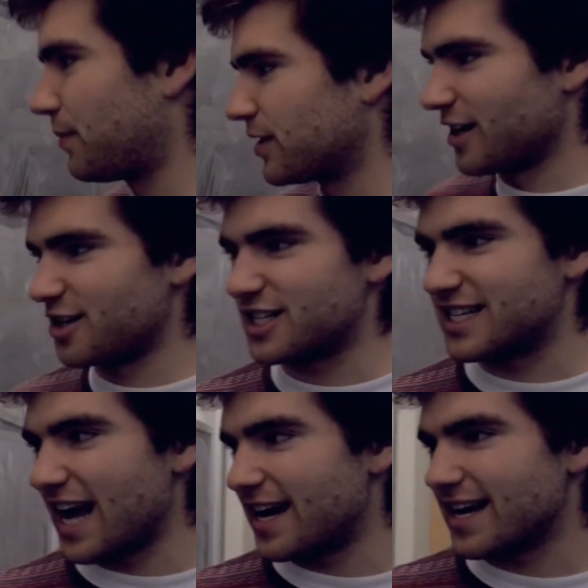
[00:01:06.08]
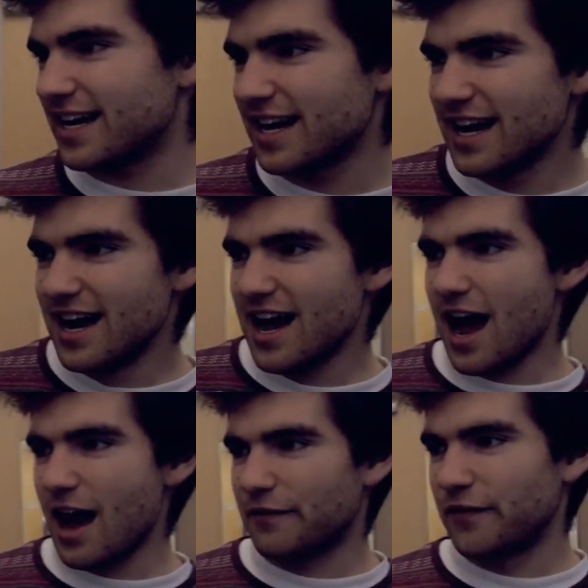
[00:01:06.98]
able to understand it.
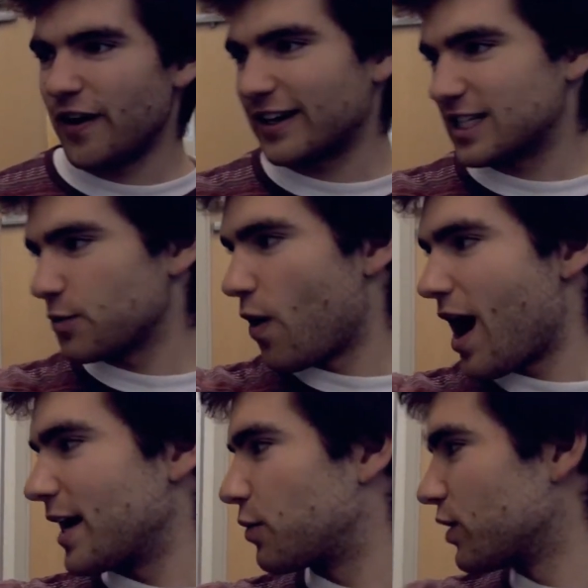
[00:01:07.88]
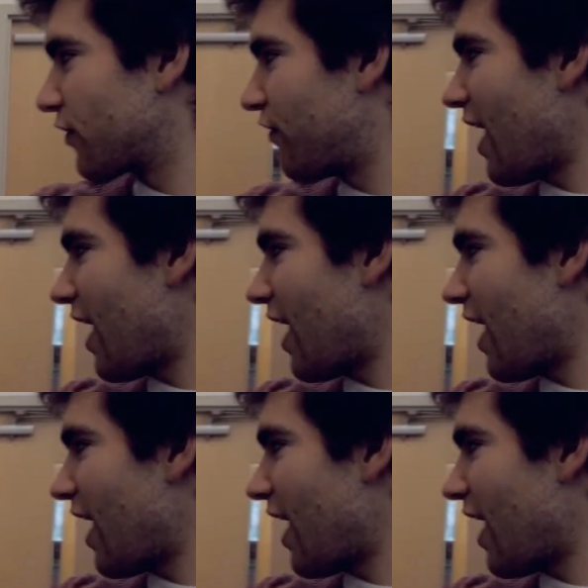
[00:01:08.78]
F of x, y equals no.